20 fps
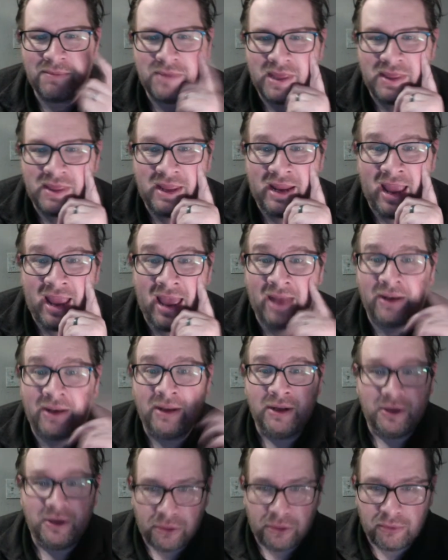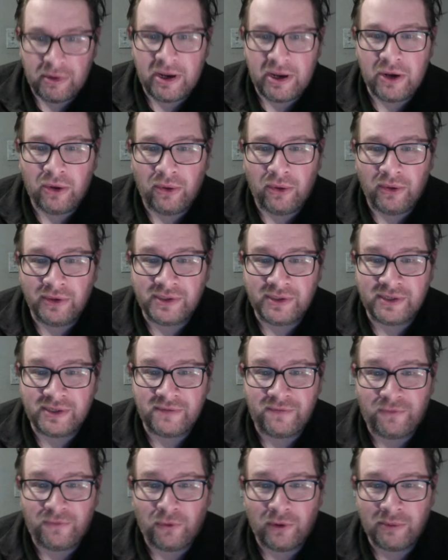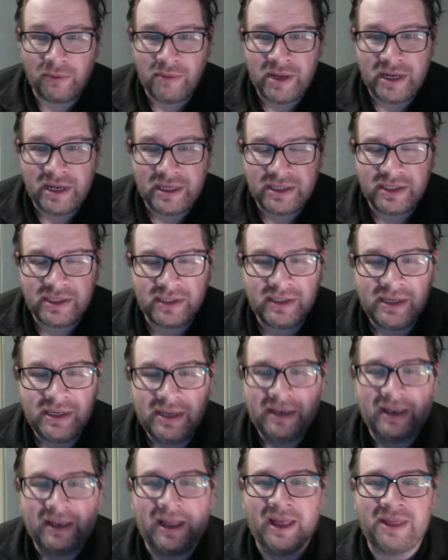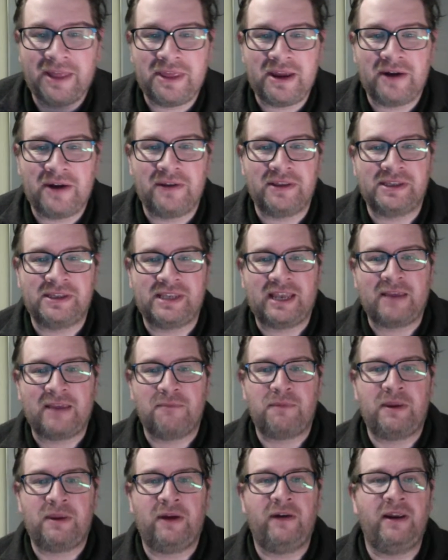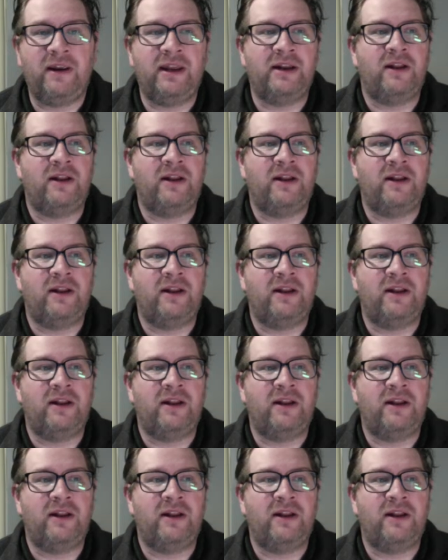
Then they had 3 goals in 4 minutes there in the second period.